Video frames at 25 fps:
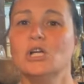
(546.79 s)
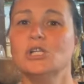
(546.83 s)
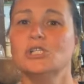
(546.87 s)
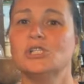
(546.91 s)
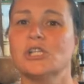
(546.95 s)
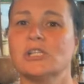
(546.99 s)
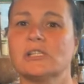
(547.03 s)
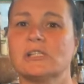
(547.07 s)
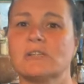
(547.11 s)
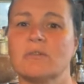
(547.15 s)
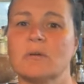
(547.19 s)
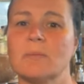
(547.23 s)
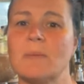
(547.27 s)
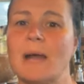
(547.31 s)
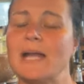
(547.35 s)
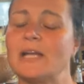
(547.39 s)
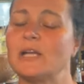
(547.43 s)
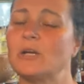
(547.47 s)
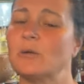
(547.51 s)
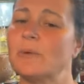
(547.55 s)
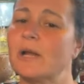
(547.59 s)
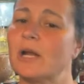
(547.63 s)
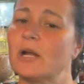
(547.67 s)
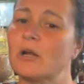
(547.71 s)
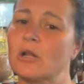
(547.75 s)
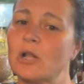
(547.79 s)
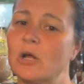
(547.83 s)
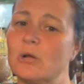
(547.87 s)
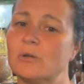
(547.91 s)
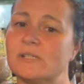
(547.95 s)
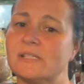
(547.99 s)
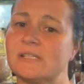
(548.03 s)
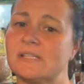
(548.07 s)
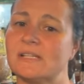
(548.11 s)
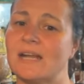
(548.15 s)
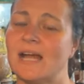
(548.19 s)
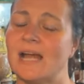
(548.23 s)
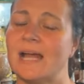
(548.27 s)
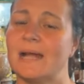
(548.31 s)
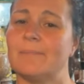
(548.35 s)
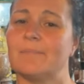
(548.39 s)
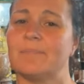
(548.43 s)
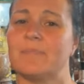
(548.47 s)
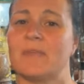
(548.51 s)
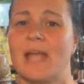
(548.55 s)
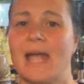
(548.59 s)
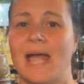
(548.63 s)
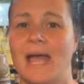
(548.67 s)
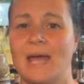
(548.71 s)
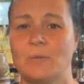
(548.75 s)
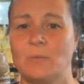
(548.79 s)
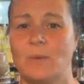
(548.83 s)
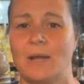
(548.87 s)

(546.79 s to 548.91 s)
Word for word: Just a reminder, we are closed tonight and